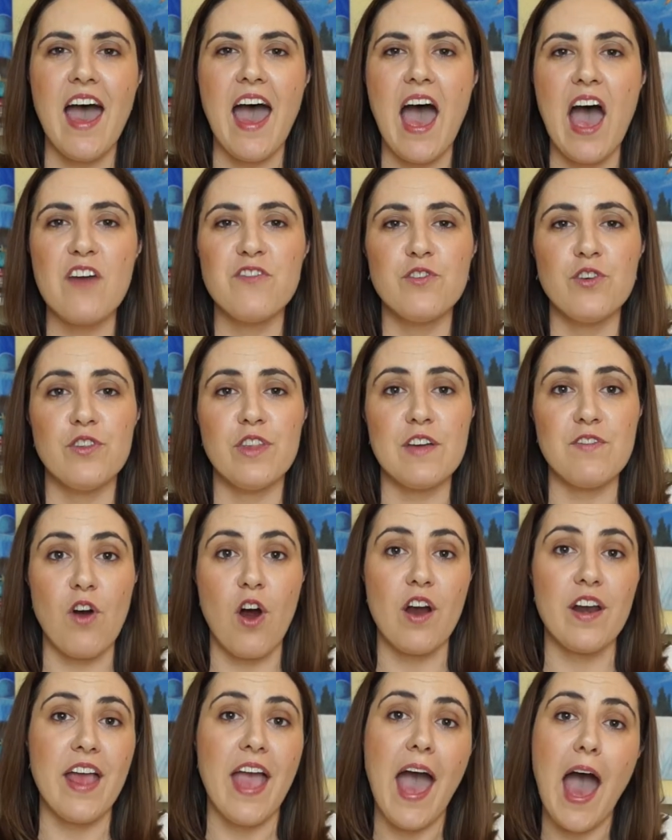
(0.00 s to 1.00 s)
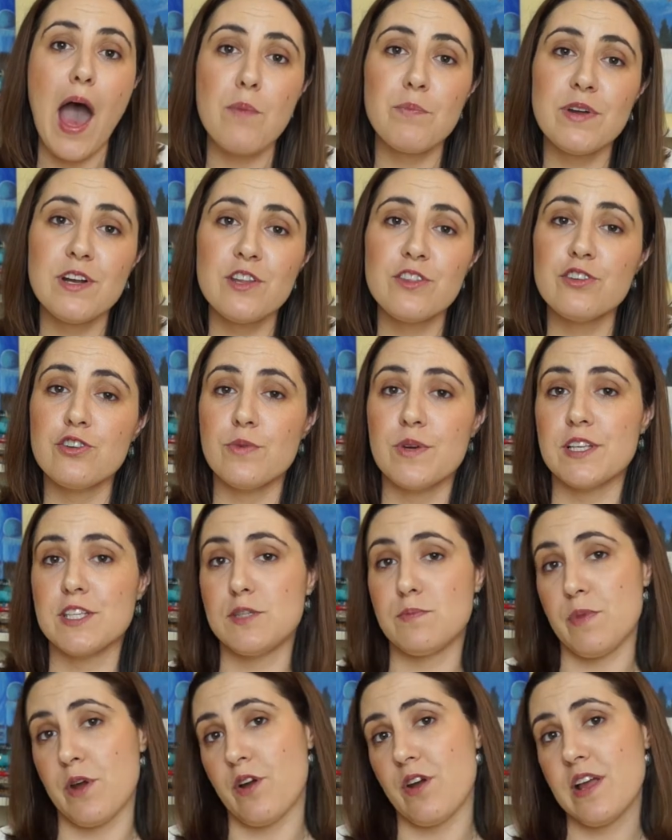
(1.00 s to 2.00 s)
after they've already happened through
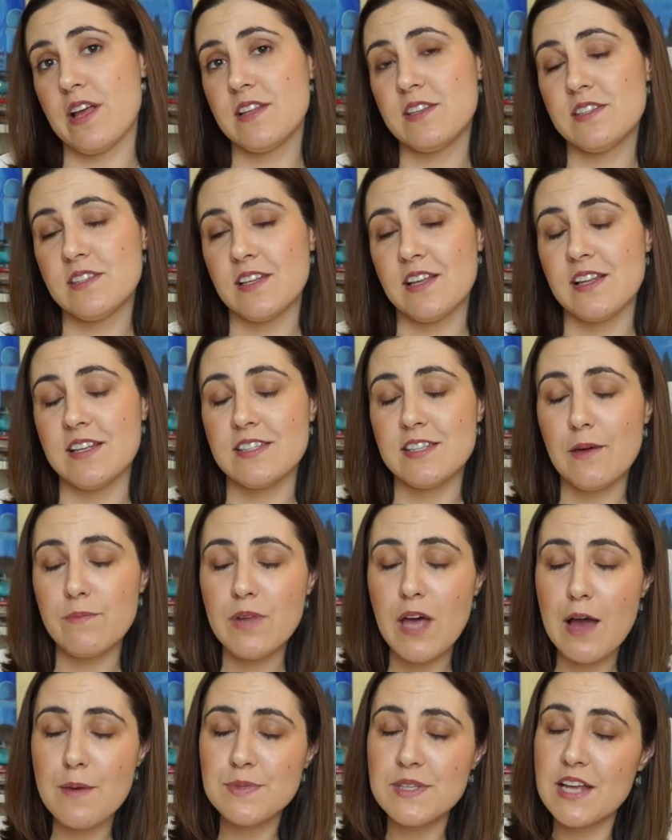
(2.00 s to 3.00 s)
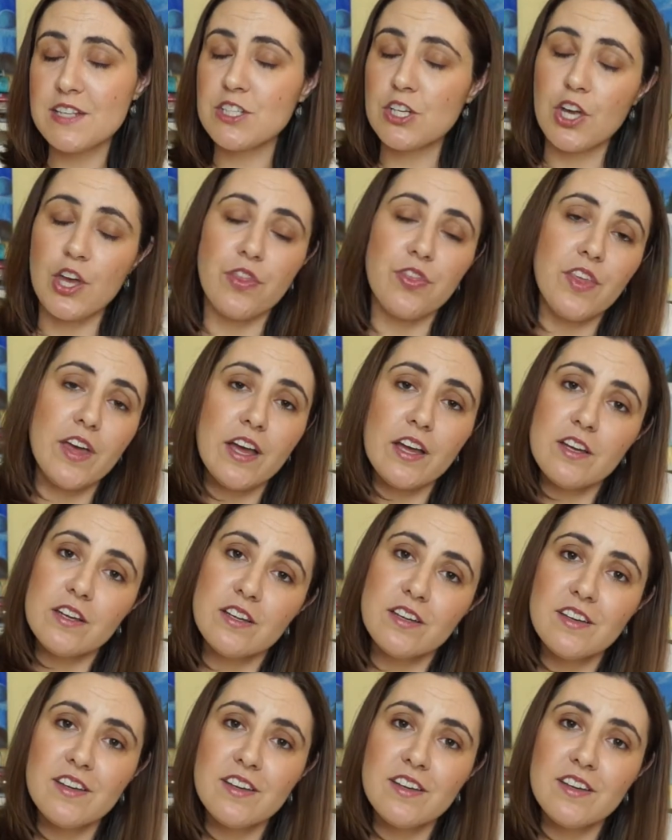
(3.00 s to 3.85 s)
experience, and sometimes that's a good thing.